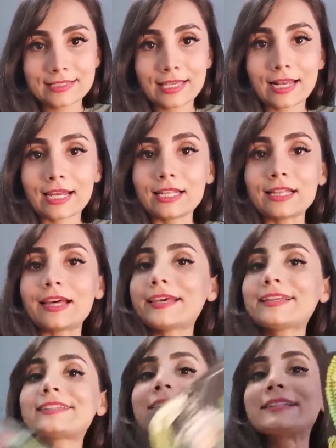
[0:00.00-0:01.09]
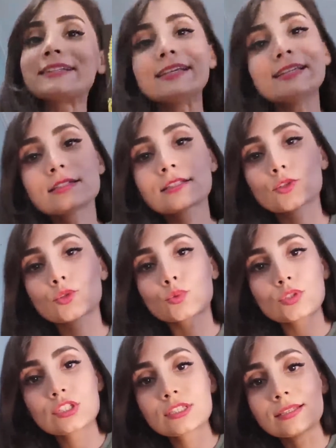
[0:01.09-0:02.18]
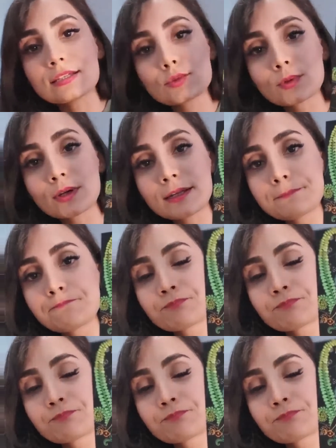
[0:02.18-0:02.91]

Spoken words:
that I like the least, which is this one.